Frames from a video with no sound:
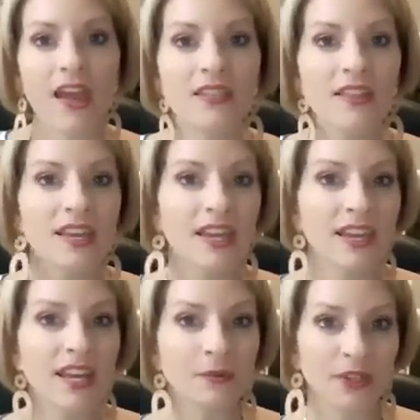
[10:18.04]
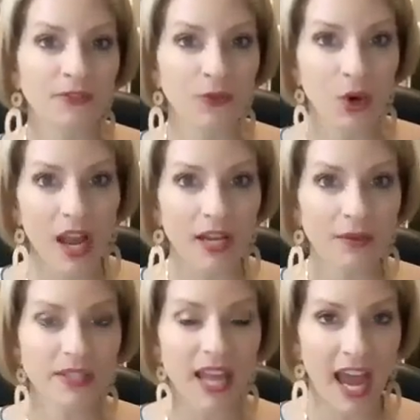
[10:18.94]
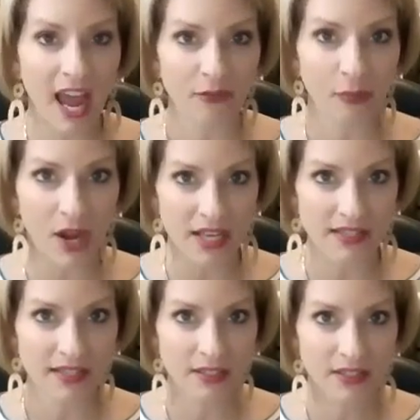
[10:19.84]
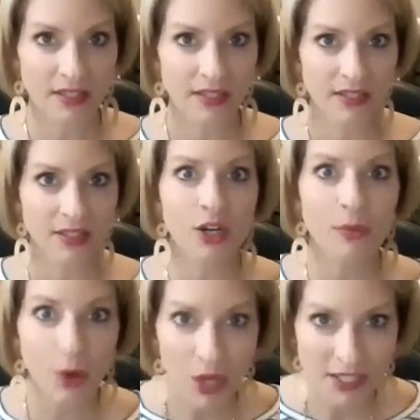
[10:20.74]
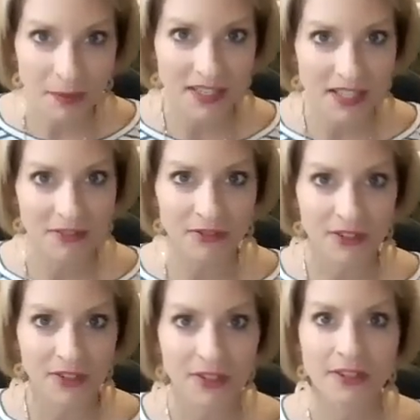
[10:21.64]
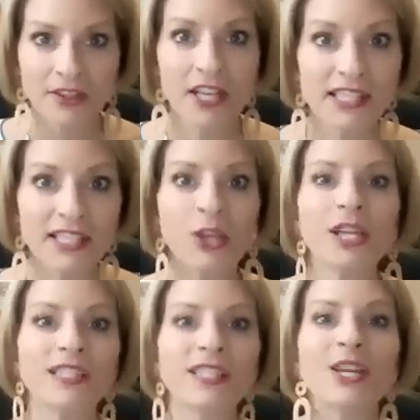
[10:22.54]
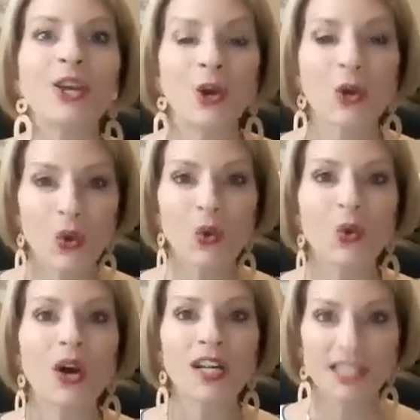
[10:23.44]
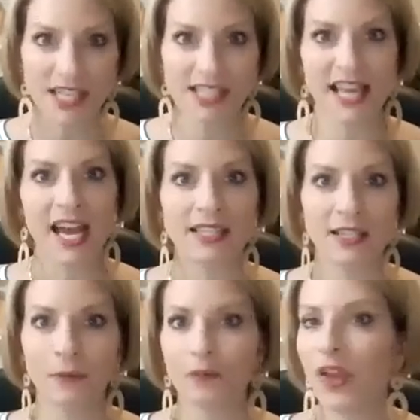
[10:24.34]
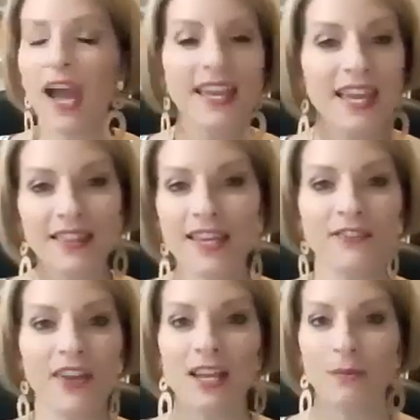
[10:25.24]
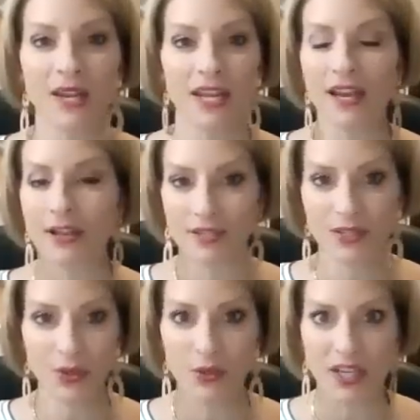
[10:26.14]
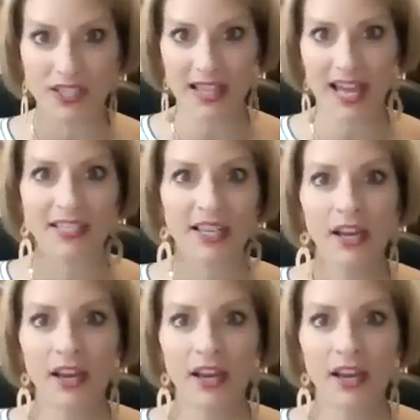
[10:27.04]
And then they can get up to 4 items at half price that are more expensive. Like seriously, who does that? I can't think of anybody else who does that.